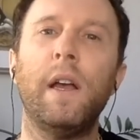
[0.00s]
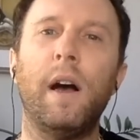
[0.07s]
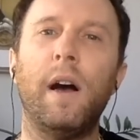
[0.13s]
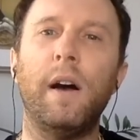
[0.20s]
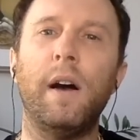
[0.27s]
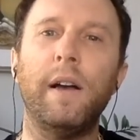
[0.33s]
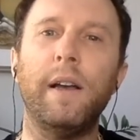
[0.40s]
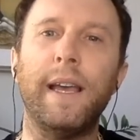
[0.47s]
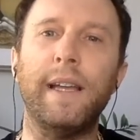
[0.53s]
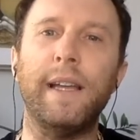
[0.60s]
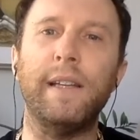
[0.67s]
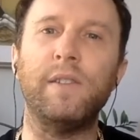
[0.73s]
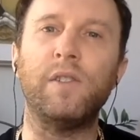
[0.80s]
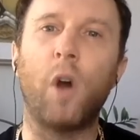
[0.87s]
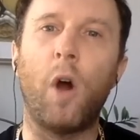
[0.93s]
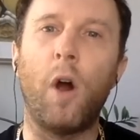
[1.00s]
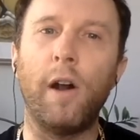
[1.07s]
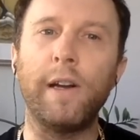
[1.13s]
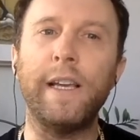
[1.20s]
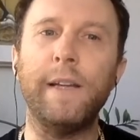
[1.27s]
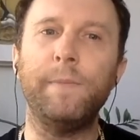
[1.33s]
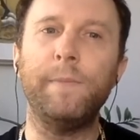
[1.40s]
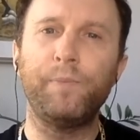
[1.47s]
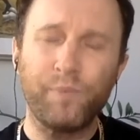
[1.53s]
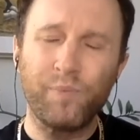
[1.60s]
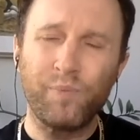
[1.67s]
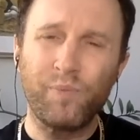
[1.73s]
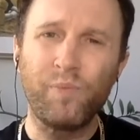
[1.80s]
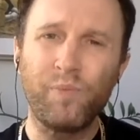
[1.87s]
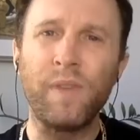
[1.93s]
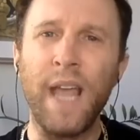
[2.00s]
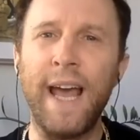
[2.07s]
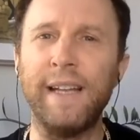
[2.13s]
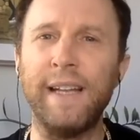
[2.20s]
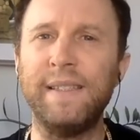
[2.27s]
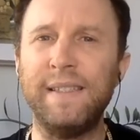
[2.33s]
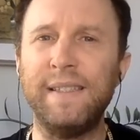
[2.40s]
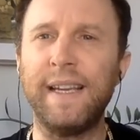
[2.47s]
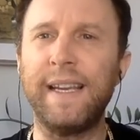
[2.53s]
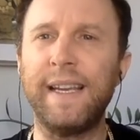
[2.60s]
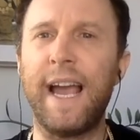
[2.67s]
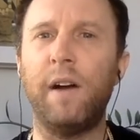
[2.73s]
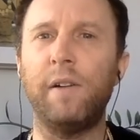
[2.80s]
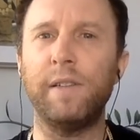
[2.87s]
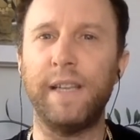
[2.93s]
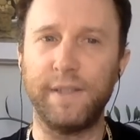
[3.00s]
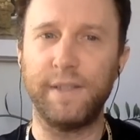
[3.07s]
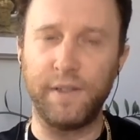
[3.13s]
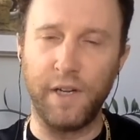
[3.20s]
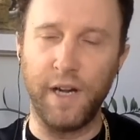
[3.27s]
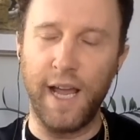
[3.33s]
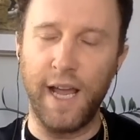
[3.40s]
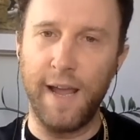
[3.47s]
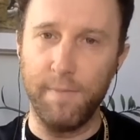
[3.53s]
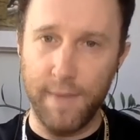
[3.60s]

uh, and Target had a sick out yesterday.